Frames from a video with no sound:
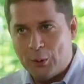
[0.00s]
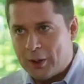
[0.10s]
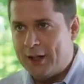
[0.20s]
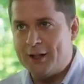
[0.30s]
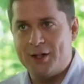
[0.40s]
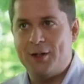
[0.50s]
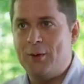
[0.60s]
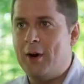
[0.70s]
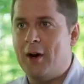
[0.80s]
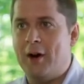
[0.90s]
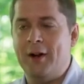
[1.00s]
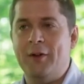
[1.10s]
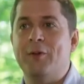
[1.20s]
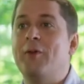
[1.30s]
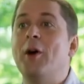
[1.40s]
working so hard and
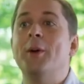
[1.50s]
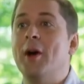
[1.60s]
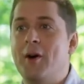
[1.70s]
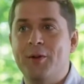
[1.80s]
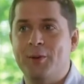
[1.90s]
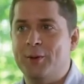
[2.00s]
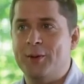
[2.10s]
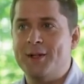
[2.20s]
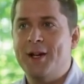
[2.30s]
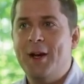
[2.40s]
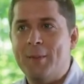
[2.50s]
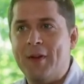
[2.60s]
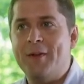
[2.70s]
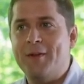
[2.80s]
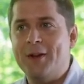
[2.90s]
they're following all the rules, but
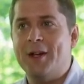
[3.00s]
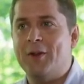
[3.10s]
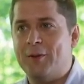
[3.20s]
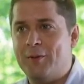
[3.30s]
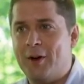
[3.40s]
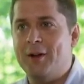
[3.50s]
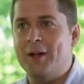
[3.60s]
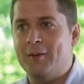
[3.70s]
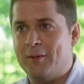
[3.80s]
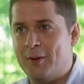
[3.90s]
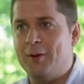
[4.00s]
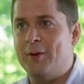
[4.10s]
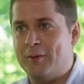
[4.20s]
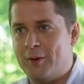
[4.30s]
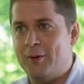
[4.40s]
they feel like they're falling further
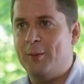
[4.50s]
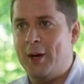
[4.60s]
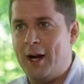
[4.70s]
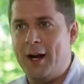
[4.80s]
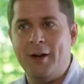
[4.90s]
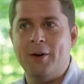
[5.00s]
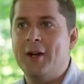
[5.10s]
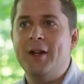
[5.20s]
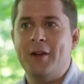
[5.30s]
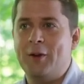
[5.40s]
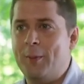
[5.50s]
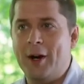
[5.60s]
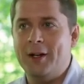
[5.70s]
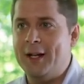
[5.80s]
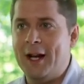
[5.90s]
and further behind or that they're
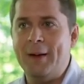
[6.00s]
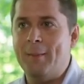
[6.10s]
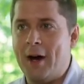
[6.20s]
barely getting